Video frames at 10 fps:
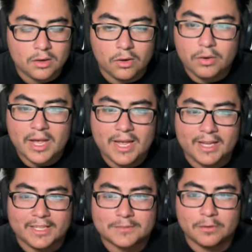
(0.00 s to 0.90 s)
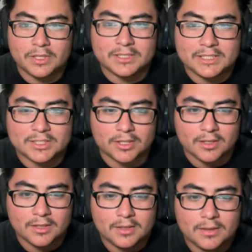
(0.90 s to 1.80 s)
Oh hey, it's from the teaser,
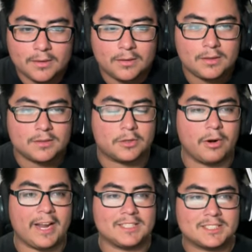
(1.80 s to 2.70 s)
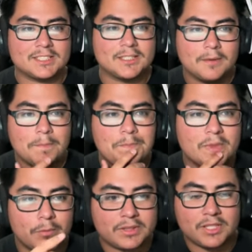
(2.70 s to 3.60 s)
the crates
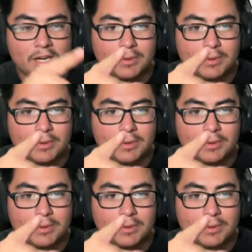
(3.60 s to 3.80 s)
with the